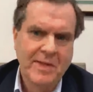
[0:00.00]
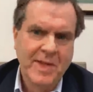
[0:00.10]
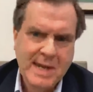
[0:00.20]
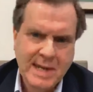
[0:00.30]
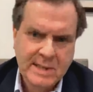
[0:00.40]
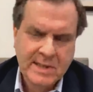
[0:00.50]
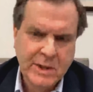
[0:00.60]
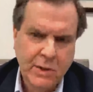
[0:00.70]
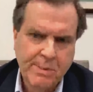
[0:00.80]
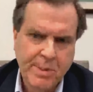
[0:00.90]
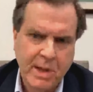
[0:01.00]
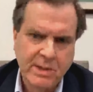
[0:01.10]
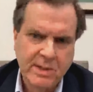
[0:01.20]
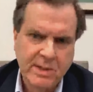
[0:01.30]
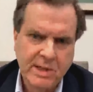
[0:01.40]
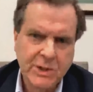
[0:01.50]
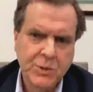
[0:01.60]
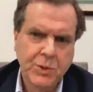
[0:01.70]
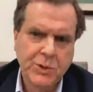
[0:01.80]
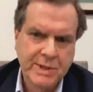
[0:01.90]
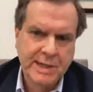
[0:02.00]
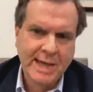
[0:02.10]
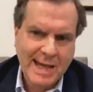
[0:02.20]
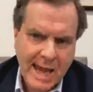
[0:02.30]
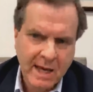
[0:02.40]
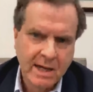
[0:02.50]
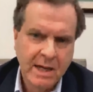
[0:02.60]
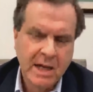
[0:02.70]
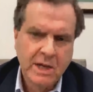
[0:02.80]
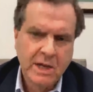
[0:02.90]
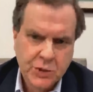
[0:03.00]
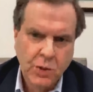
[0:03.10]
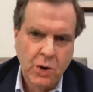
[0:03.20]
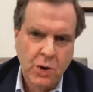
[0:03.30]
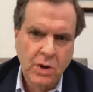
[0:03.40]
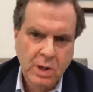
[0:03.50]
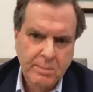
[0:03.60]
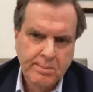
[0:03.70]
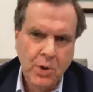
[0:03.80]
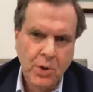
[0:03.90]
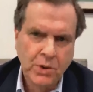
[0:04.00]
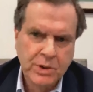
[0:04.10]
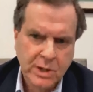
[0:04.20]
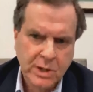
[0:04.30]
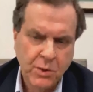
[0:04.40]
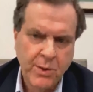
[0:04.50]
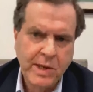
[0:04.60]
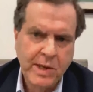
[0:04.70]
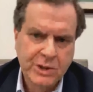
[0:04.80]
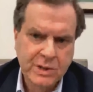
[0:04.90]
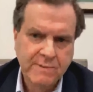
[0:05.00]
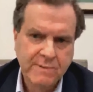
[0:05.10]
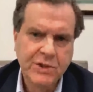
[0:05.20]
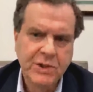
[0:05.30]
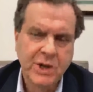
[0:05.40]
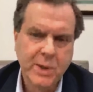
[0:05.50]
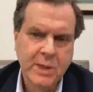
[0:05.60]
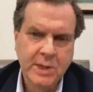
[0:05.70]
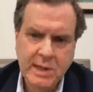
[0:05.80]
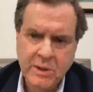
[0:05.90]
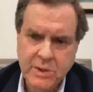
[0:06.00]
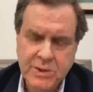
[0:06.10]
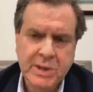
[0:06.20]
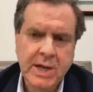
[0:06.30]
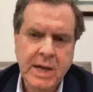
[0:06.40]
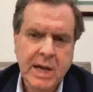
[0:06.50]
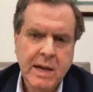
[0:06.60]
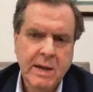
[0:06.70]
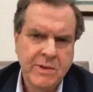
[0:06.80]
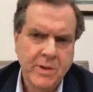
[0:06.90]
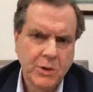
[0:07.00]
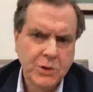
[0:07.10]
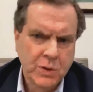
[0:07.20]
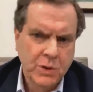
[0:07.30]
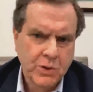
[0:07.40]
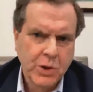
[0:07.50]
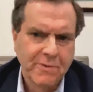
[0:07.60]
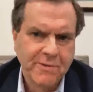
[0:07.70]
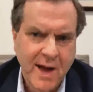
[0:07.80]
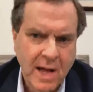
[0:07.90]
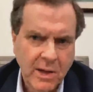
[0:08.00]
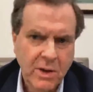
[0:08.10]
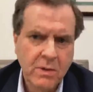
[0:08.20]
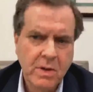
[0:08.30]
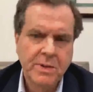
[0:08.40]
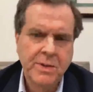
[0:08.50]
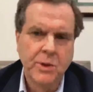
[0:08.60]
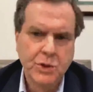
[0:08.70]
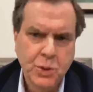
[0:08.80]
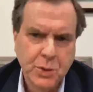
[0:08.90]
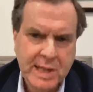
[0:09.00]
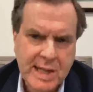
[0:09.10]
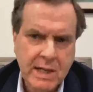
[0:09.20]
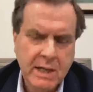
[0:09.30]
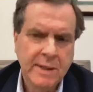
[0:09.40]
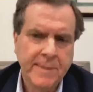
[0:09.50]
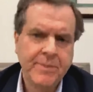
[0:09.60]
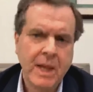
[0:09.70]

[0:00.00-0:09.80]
the necessary politics, which was, again, strong, bold, courageous, visionary leaders, those who don't follow, those who lead,